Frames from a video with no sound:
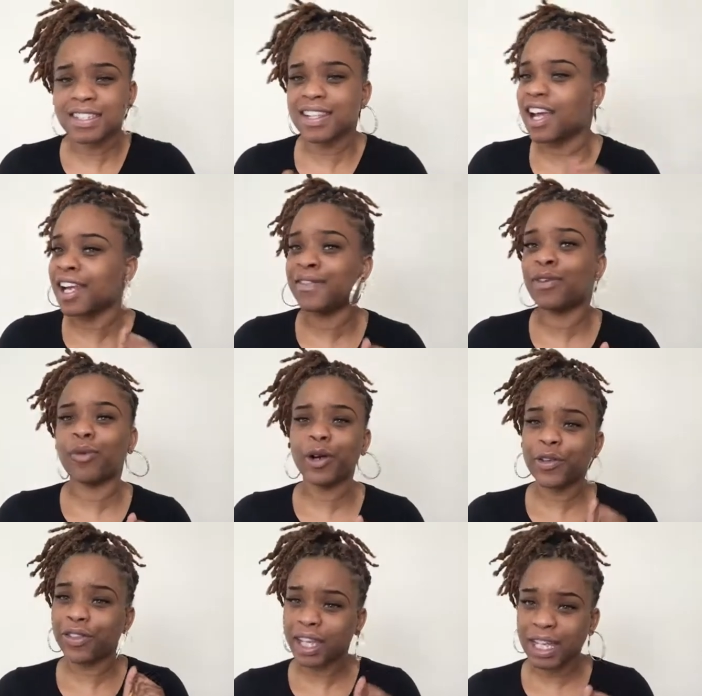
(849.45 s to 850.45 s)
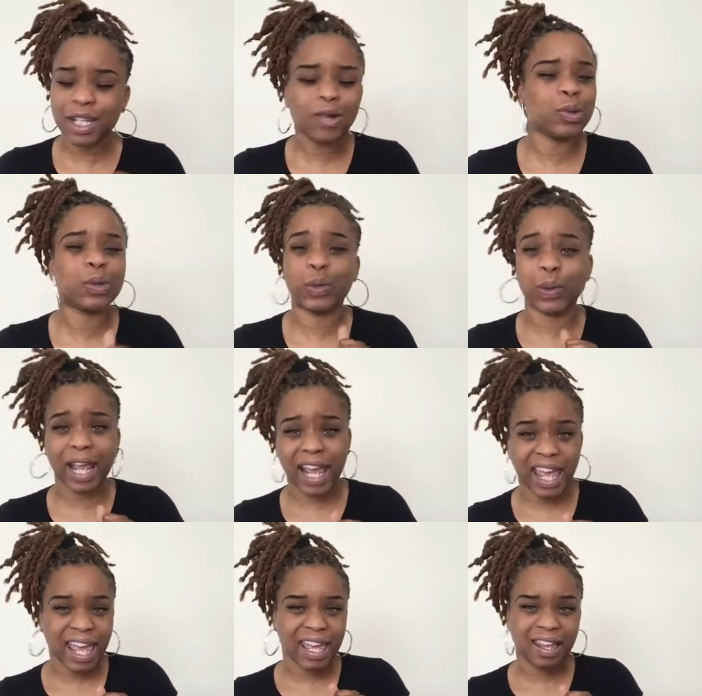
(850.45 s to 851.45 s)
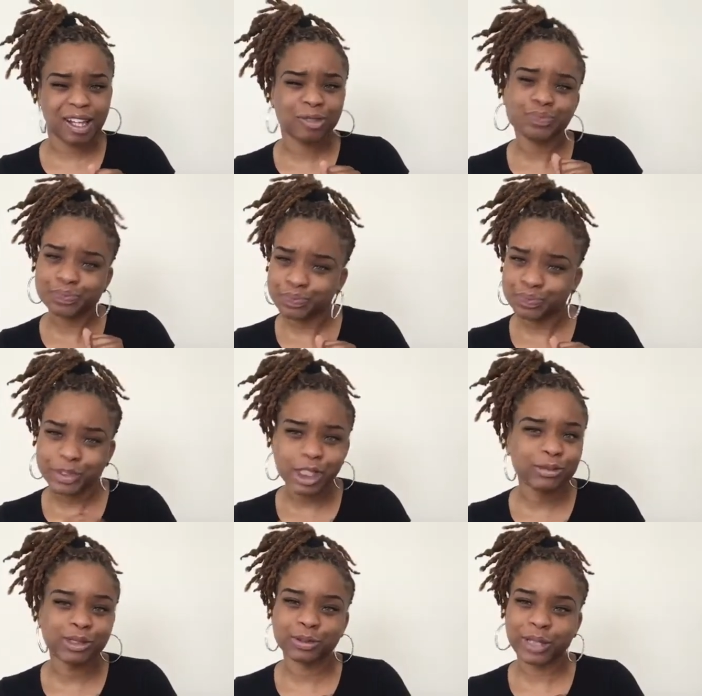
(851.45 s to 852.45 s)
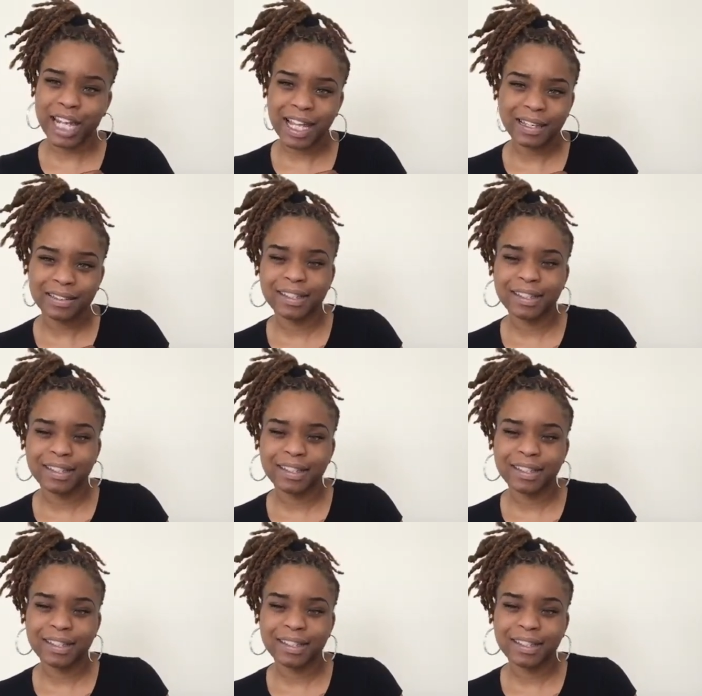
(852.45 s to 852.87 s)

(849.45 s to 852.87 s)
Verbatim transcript: it's not even worth it don't do that don't do that